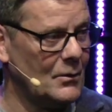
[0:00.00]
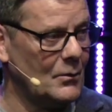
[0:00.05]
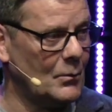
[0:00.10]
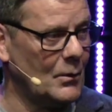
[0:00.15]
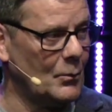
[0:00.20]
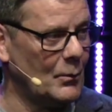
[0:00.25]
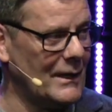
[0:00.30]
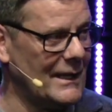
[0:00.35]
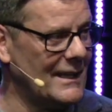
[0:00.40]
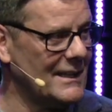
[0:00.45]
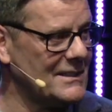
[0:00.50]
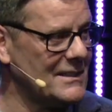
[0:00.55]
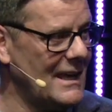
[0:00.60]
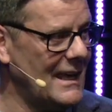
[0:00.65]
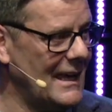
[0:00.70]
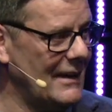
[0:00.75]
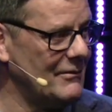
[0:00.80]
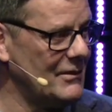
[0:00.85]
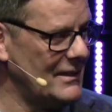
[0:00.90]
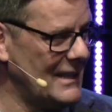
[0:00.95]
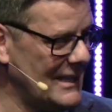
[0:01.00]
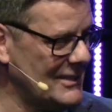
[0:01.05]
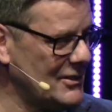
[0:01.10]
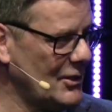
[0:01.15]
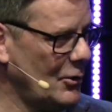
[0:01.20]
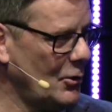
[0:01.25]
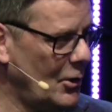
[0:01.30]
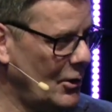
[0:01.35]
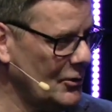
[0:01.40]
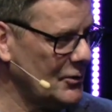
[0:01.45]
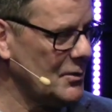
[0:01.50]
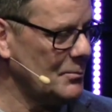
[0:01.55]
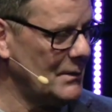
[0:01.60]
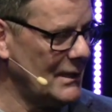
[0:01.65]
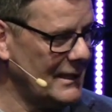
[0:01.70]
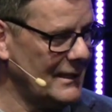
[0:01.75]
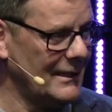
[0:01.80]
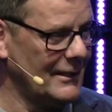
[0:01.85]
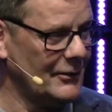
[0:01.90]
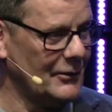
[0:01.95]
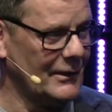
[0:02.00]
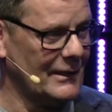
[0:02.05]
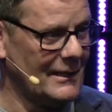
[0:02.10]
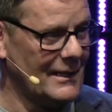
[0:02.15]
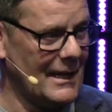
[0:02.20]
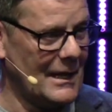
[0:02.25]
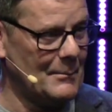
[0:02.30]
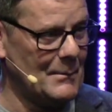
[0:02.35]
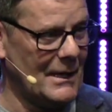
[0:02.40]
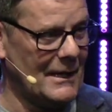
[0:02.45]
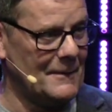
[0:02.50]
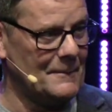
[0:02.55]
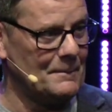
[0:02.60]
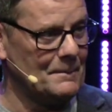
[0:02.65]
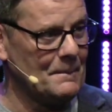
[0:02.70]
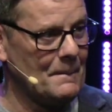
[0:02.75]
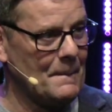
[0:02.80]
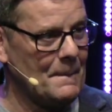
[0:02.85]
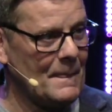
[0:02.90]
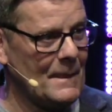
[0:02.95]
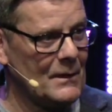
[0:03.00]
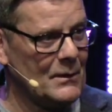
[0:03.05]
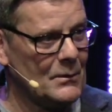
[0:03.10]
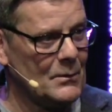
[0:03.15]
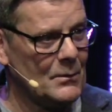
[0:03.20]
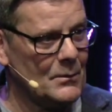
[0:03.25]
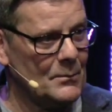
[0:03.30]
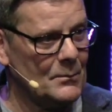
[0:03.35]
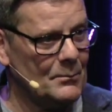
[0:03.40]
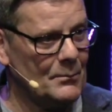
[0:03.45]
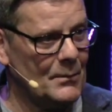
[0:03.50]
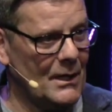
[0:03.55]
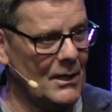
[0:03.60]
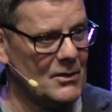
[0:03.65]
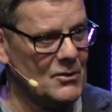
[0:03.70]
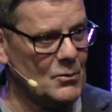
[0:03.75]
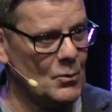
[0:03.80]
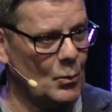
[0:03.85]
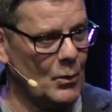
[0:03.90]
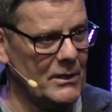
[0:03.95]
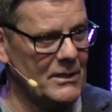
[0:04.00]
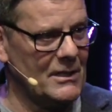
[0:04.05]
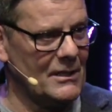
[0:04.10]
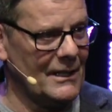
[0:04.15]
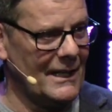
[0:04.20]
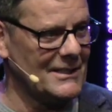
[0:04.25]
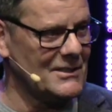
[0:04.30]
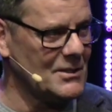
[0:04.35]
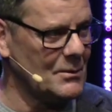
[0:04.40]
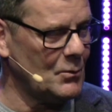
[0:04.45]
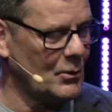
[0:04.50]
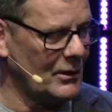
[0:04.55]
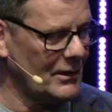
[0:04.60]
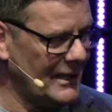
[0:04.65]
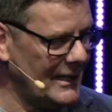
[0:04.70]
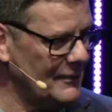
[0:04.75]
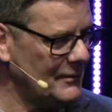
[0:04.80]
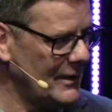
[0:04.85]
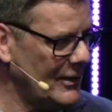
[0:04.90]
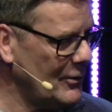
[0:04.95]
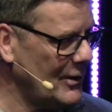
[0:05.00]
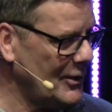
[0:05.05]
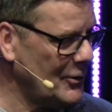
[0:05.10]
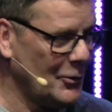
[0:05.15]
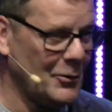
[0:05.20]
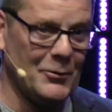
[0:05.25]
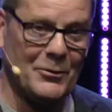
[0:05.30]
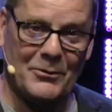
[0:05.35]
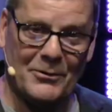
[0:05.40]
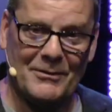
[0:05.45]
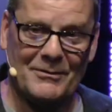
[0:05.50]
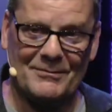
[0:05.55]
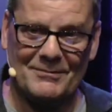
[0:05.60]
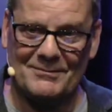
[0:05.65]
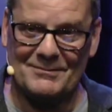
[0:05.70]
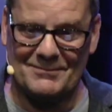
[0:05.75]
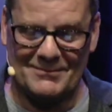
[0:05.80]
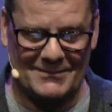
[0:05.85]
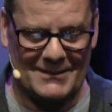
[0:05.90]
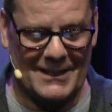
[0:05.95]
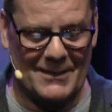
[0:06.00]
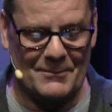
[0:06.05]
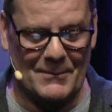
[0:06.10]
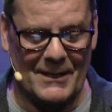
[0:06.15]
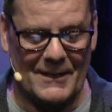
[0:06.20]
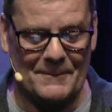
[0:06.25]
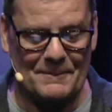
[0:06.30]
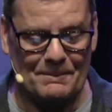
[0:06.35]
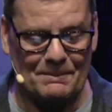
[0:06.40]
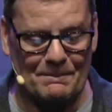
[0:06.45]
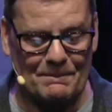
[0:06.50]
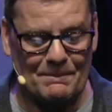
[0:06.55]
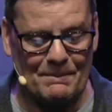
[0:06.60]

When we get to heaven, that's our ultimate healing. Amen. But wouldn't you like some relief here on earth? Amen.